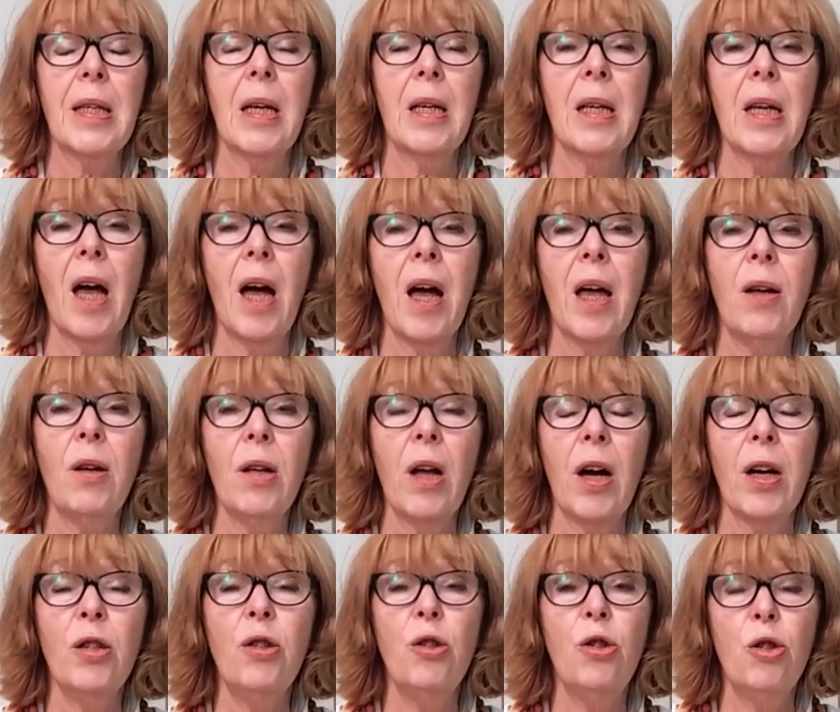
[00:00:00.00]
And
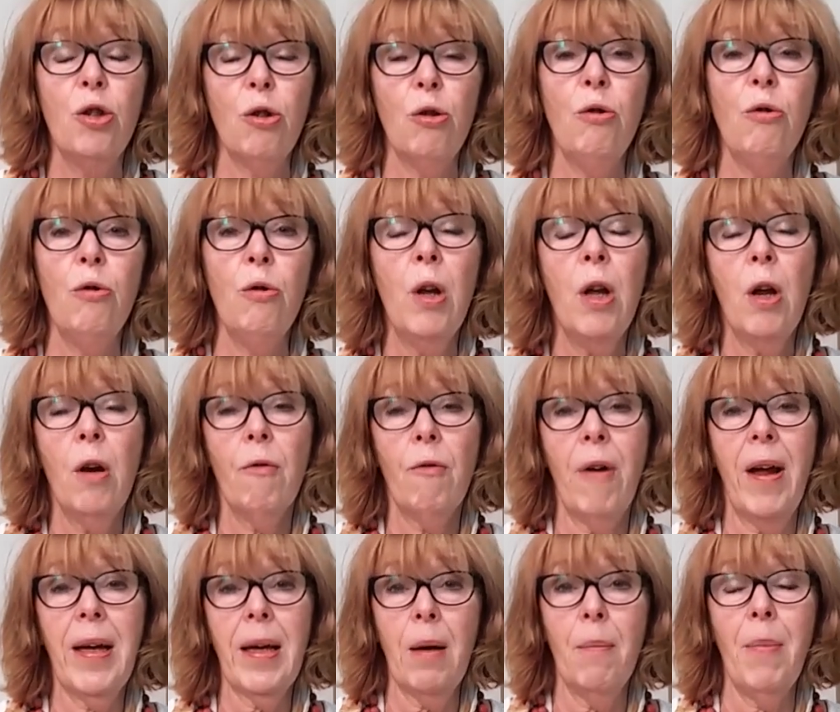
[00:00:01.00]
I do
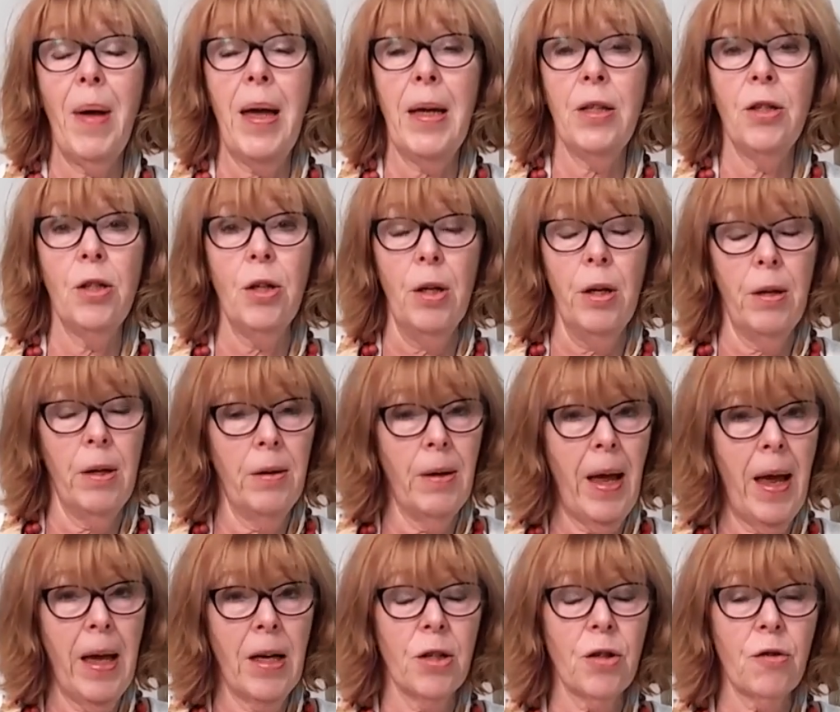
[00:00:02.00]
recommend
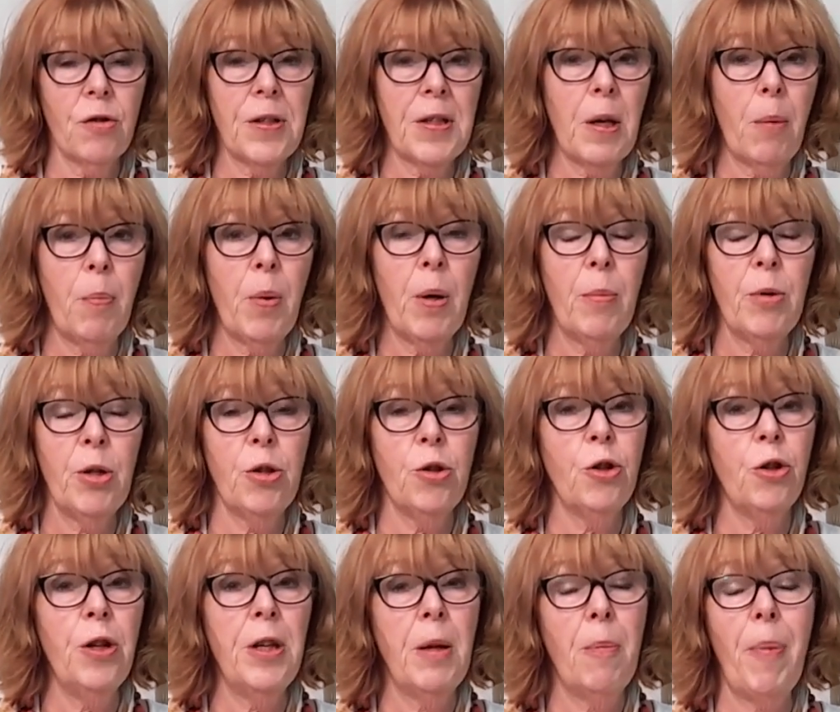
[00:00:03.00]
extra supplements
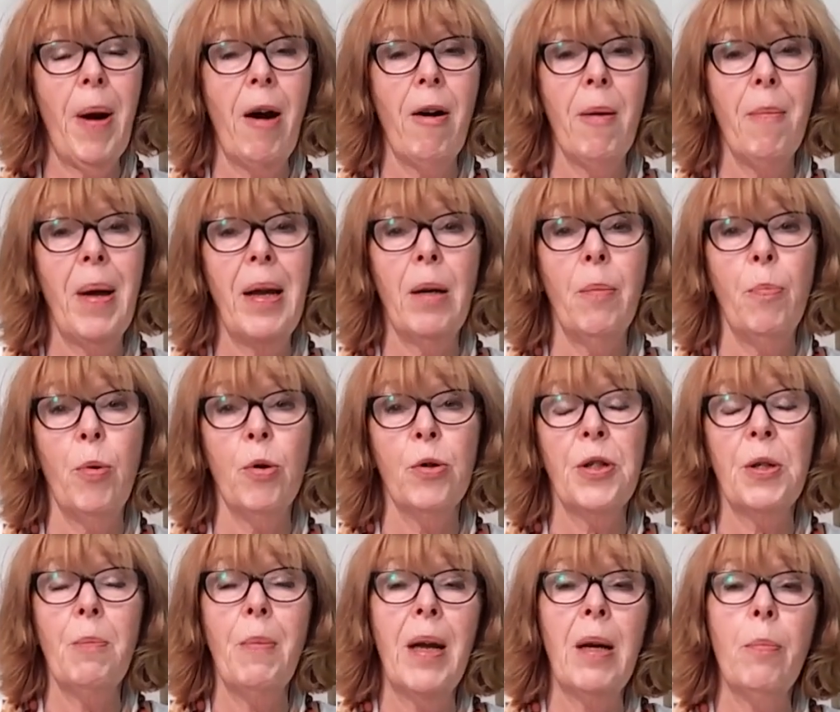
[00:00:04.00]
during the
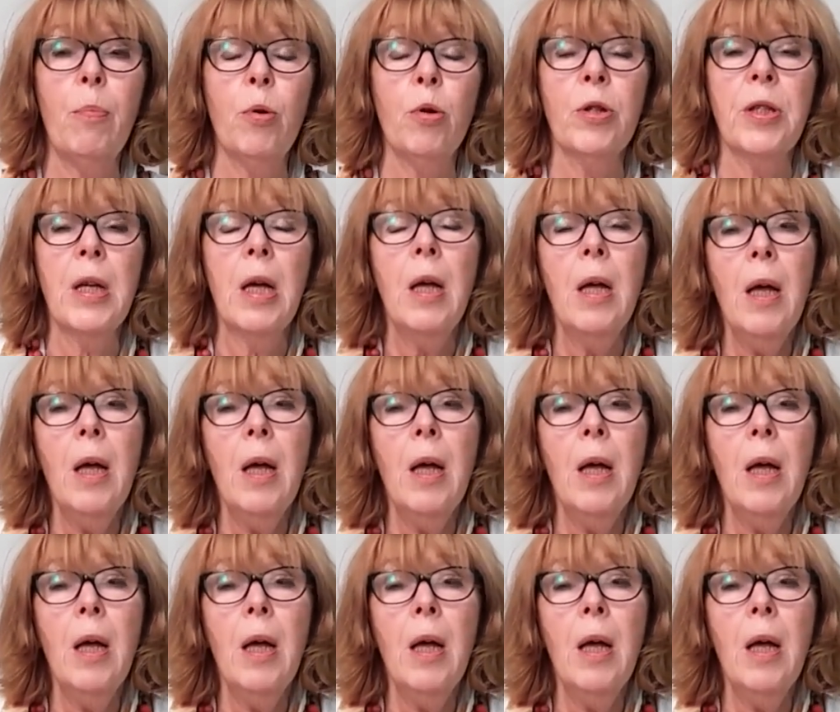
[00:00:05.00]
perimenopause and menopause